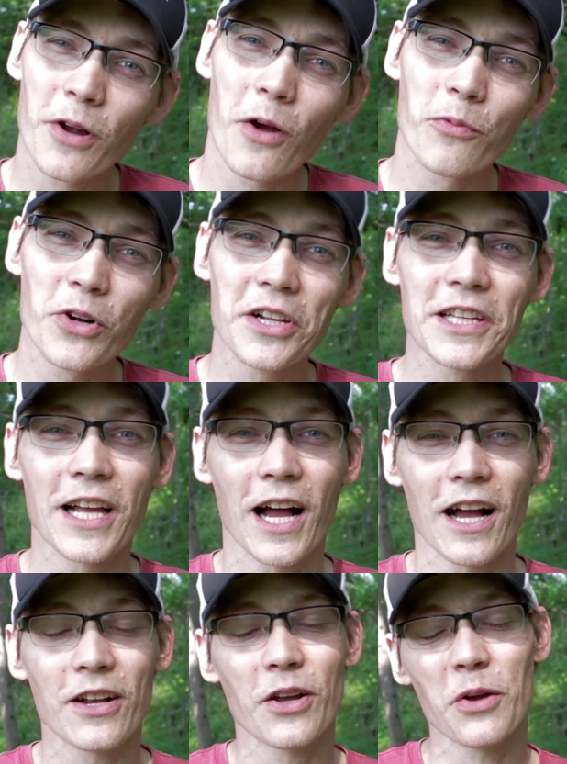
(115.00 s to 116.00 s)
really
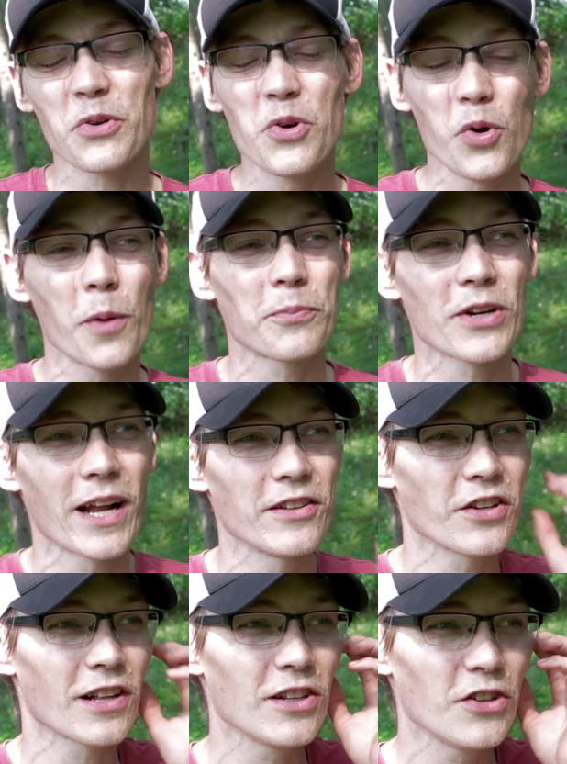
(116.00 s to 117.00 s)
cool
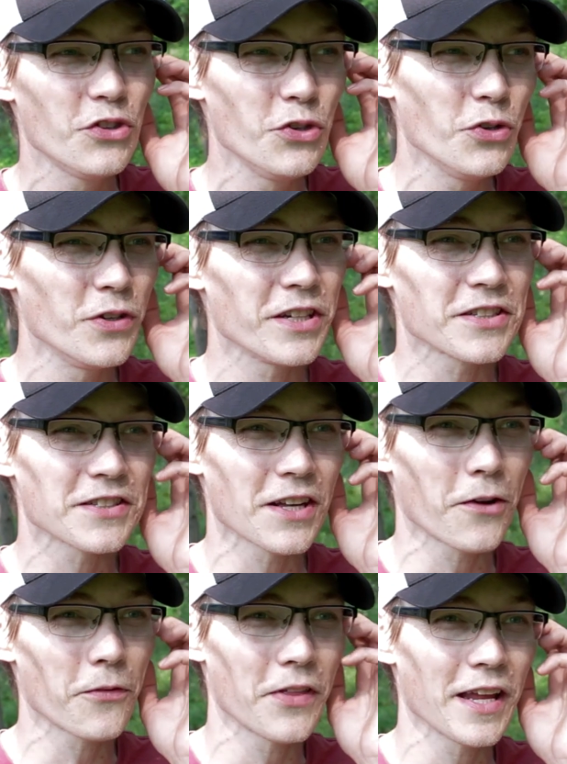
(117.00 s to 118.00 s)
project, a little
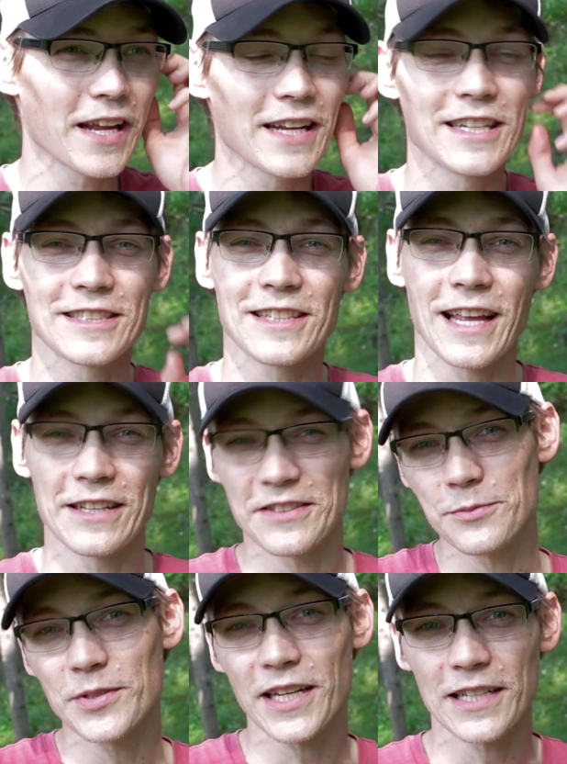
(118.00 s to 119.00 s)
do-it-yourself thing, and it
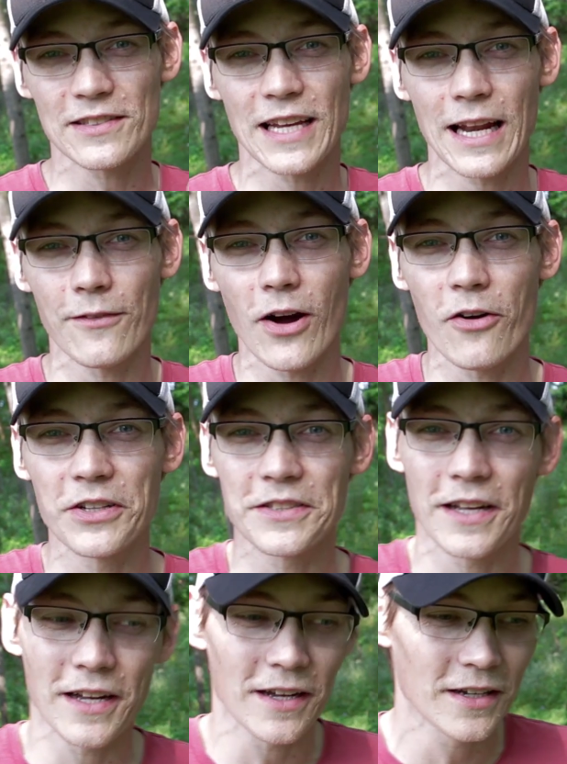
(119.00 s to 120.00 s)
seems like it's kind of always
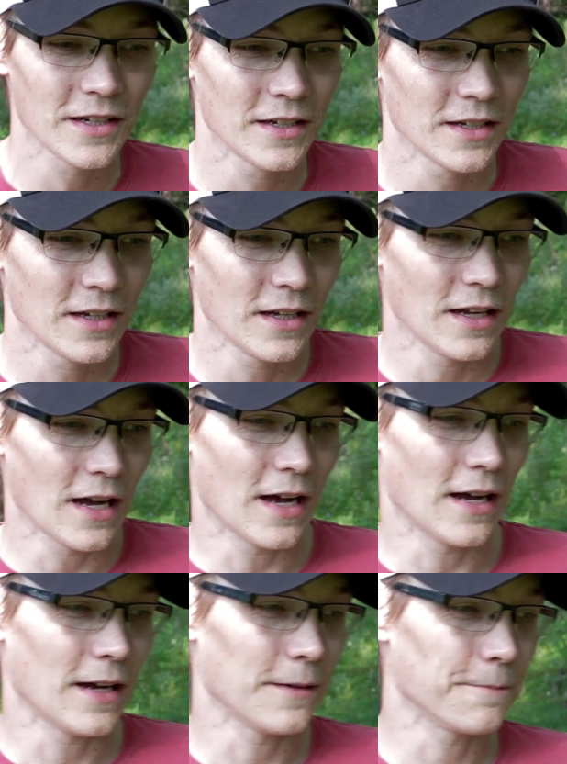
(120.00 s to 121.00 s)
a
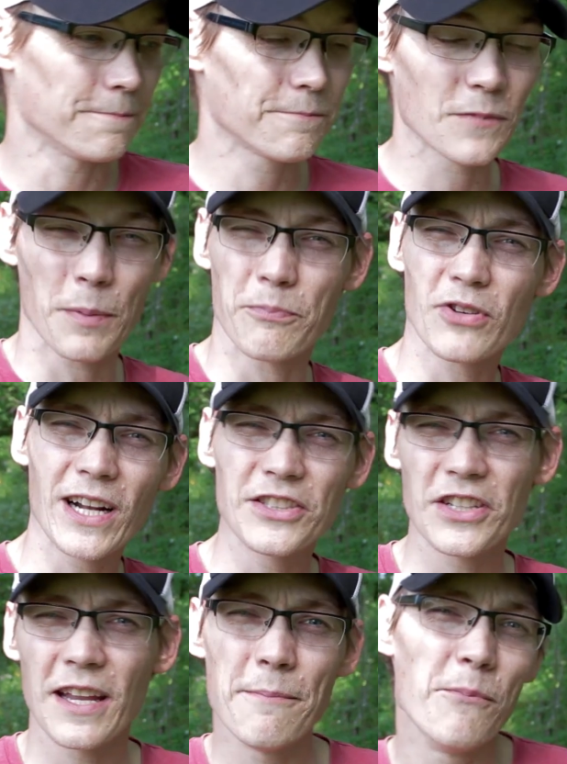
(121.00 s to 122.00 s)

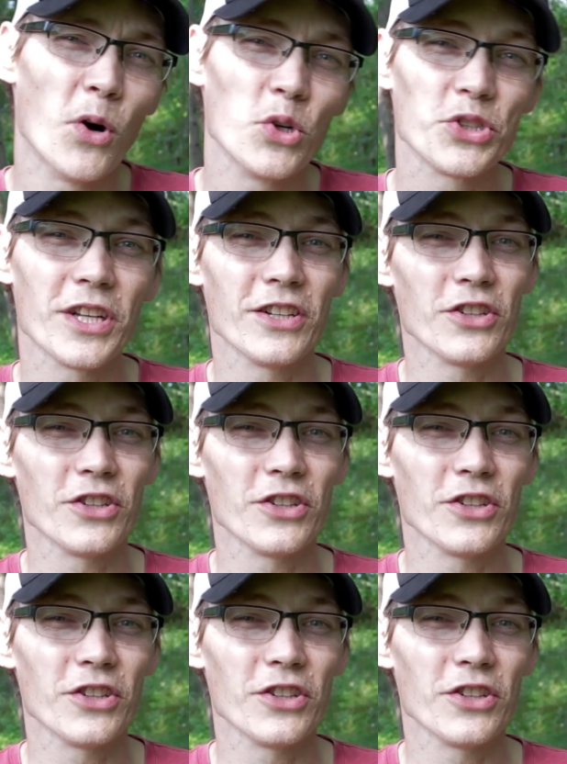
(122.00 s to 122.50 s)
project in motion,